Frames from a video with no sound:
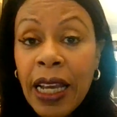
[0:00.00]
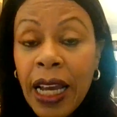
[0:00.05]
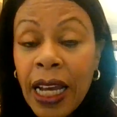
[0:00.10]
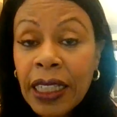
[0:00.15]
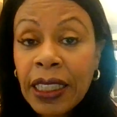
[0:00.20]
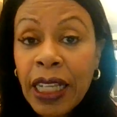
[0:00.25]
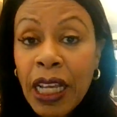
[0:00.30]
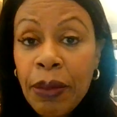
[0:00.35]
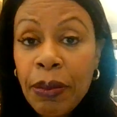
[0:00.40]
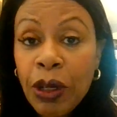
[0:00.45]

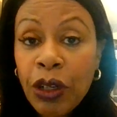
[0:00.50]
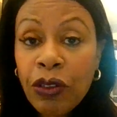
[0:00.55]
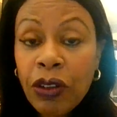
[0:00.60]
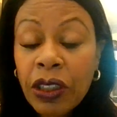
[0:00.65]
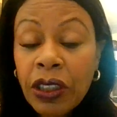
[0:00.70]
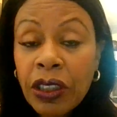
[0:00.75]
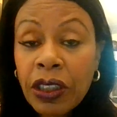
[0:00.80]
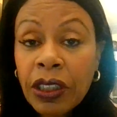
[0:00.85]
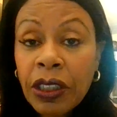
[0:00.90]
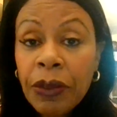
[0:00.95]
as
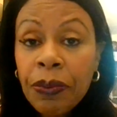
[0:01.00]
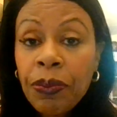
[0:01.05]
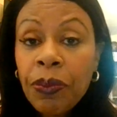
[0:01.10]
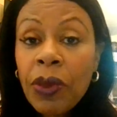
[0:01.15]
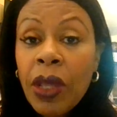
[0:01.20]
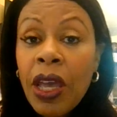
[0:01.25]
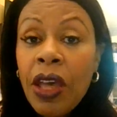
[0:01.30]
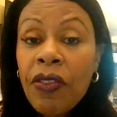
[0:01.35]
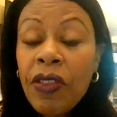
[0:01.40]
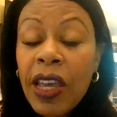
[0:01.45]
immigrants.
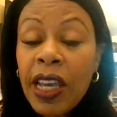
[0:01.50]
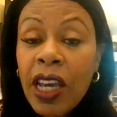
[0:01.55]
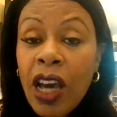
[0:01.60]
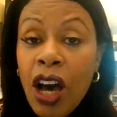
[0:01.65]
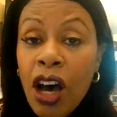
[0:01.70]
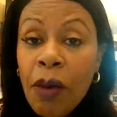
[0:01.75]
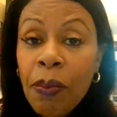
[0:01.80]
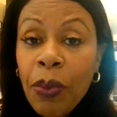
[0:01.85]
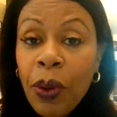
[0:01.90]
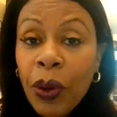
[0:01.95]
They
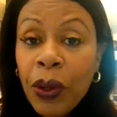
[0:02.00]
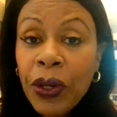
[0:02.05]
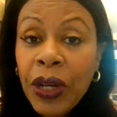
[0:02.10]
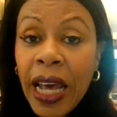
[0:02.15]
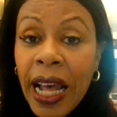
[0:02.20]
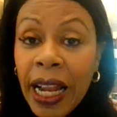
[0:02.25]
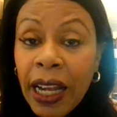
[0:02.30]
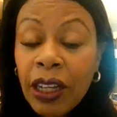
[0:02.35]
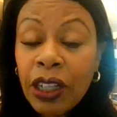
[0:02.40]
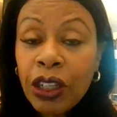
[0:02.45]
can't put an
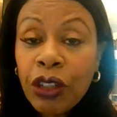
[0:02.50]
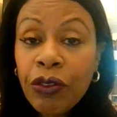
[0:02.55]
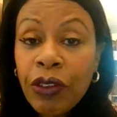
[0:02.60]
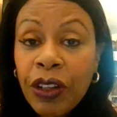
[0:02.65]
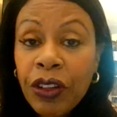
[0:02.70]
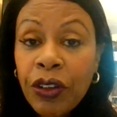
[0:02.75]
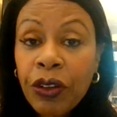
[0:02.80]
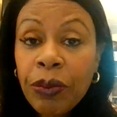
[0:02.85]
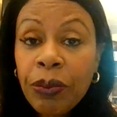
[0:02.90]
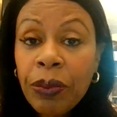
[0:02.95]

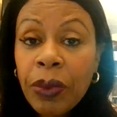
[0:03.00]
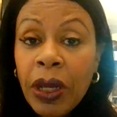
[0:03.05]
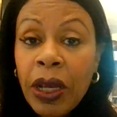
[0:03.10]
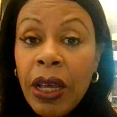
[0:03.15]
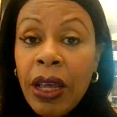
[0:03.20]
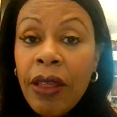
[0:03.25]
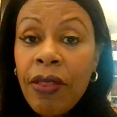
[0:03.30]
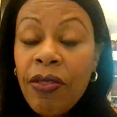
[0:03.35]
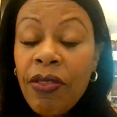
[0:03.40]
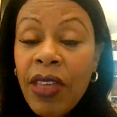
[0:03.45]
algorithm
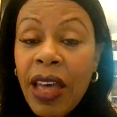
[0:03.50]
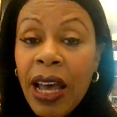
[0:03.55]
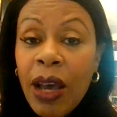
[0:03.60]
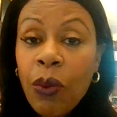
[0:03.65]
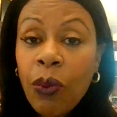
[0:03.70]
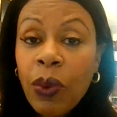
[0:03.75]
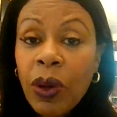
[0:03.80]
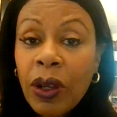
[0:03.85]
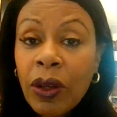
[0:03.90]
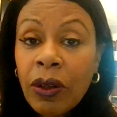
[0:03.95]

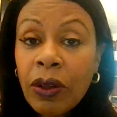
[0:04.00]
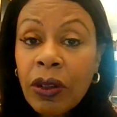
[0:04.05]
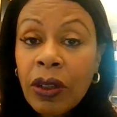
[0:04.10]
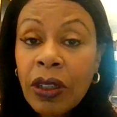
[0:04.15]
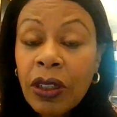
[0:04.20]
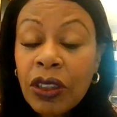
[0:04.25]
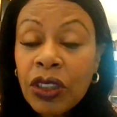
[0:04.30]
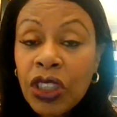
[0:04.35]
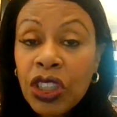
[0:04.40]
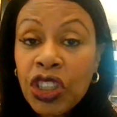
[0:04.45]
that will
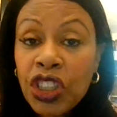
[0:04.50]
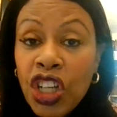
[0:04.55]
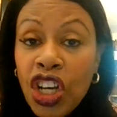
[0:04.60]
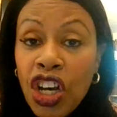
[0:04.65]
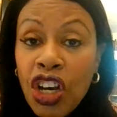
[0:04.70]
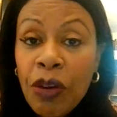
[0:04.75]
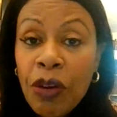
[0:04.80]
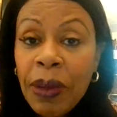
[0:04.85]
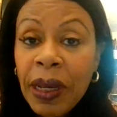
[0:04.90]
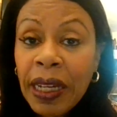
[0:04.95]

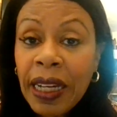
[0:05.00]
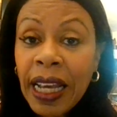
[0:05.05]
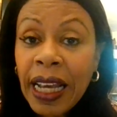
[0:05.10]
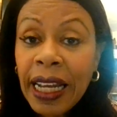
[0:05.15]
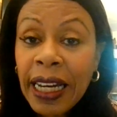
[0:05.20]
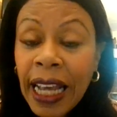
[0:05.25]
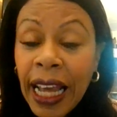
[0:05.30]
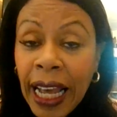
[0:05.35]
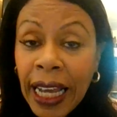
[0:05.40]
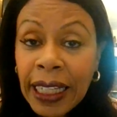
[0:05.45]
determine
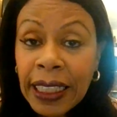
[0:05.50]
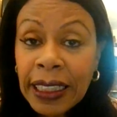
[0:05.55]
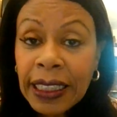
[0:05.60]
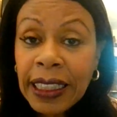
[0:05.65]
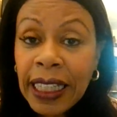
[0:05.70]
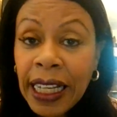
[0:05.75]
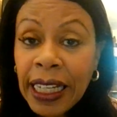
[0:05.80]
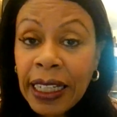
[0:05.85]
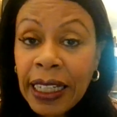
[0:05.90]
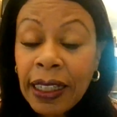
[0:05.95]
an
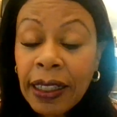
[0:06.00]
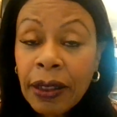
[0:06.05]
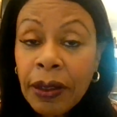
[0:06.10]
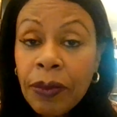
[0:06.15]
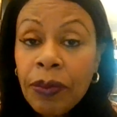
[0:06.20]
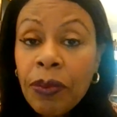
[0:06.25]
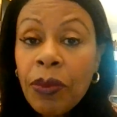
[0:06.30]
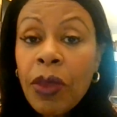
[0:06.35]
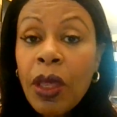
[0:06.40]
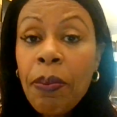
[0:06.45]
accent
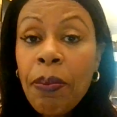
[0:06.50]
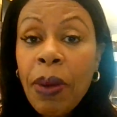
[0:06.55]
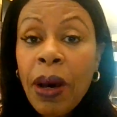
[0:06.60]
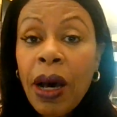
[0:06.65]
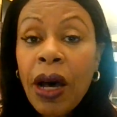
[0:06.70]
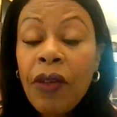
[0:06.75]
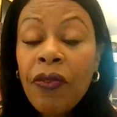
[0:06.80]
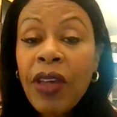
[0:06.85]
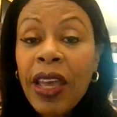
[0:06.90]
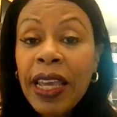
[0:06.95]

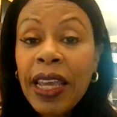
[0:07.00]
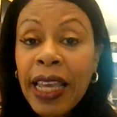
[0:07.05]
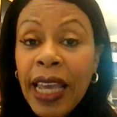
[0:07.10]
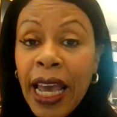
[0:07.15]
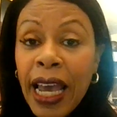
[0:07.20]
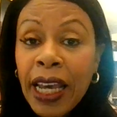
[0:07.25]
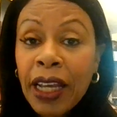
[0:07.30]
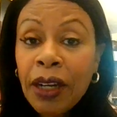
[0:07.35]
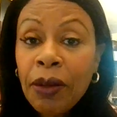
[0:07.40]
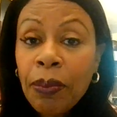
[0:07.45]
but they
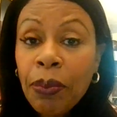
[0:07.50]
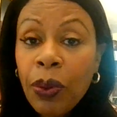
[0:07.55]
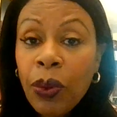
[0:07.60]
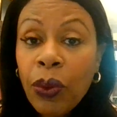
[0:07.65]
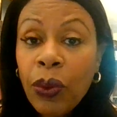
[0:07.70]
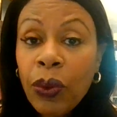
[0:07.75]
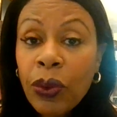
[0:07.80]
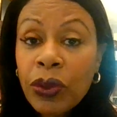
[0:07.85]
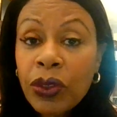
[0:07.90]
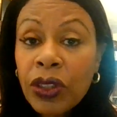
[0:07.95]
can
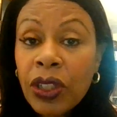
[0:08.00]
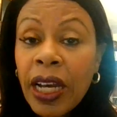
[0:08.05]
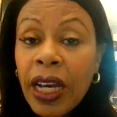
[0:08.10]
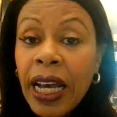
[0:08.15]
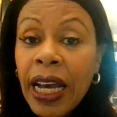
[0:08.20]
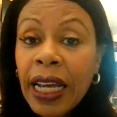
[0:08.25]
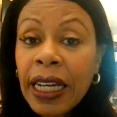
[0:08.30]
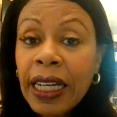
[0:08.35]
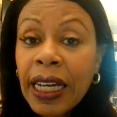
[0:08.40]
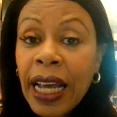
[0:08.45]
put
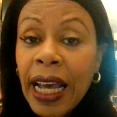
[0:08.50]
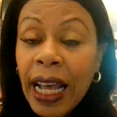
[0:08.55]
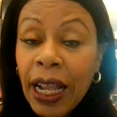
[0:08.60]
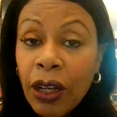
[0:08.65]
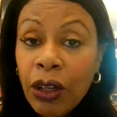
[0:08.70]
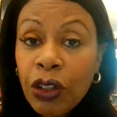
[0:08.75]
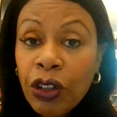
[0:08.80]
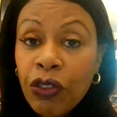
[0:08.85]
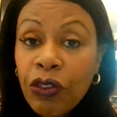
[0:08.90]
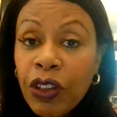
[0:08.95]
an um,
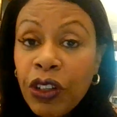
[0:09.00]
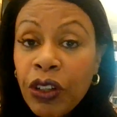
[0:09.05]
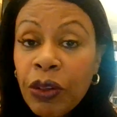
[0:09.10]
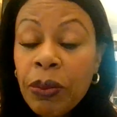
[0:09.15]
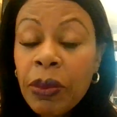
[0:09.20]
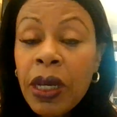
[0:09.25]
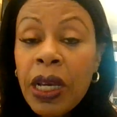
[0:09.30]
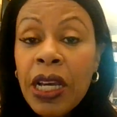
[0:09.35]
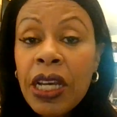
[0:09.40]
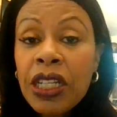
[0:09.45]

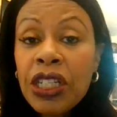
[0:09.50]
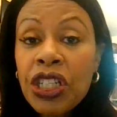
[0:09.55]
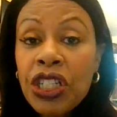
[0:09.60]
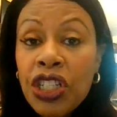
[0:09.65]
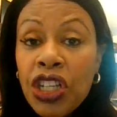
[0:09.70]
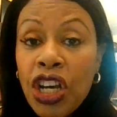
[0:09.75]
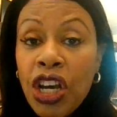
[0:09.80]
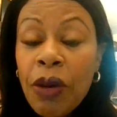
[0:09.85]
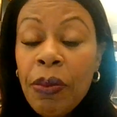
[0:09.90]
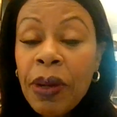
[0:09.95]
algorithm
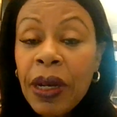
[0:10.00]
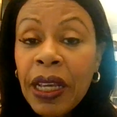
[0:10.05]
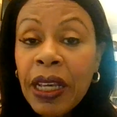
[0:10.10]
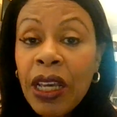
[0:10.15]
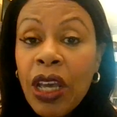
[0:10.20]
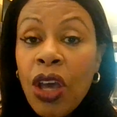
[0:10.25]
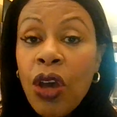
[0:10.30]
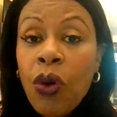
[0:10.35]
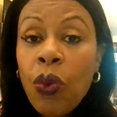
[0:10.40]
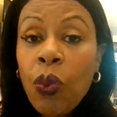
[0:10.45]
determining
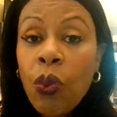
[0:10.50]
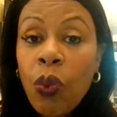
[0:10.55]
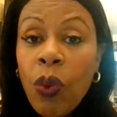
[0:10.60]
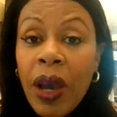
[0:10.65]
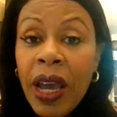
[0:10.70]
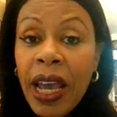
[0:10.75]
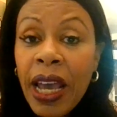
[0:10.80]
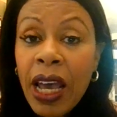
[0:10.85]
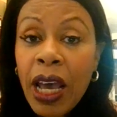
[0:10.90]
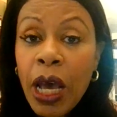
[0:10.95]

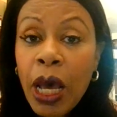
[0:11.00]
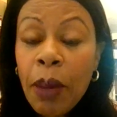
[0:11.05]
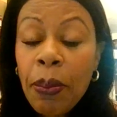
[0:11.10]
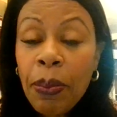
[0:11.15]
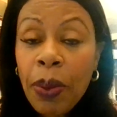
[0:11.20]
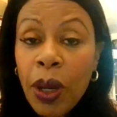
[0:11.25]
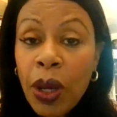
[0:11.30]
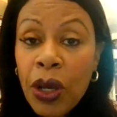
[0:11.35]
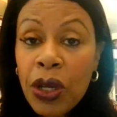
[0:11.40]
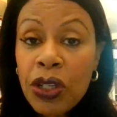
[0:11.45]
where a
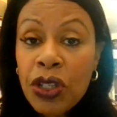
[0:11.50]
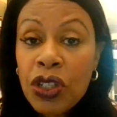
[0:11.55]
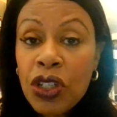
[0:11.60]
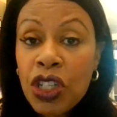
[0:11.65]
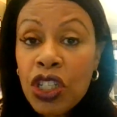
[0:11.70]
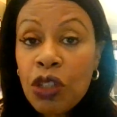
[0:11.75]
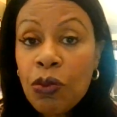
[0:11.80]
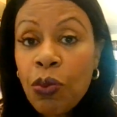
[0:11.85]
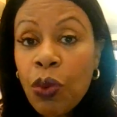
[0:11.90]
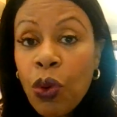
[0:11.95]
person
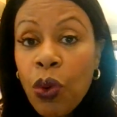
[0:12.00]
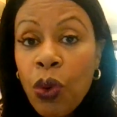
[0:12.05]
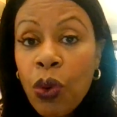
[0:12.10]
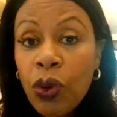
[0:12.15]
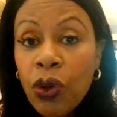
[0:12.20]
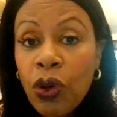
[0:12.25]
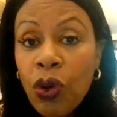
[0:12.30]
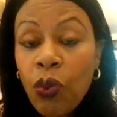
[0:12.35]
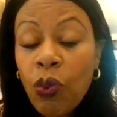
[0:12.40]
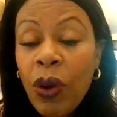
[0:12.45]
is
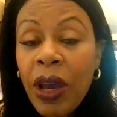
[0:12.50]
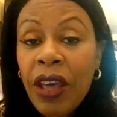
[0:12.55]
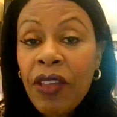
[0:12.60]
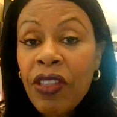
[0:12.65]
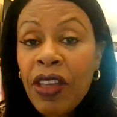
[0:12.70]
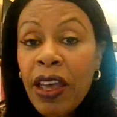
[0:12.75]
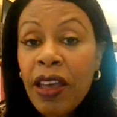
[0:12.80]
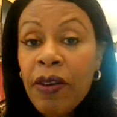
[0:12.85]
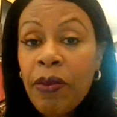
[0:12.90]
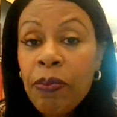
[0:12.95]
born, where
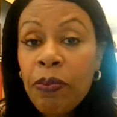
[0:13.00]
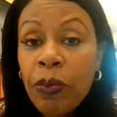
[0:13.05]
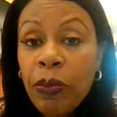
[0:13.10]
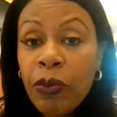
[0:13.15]
their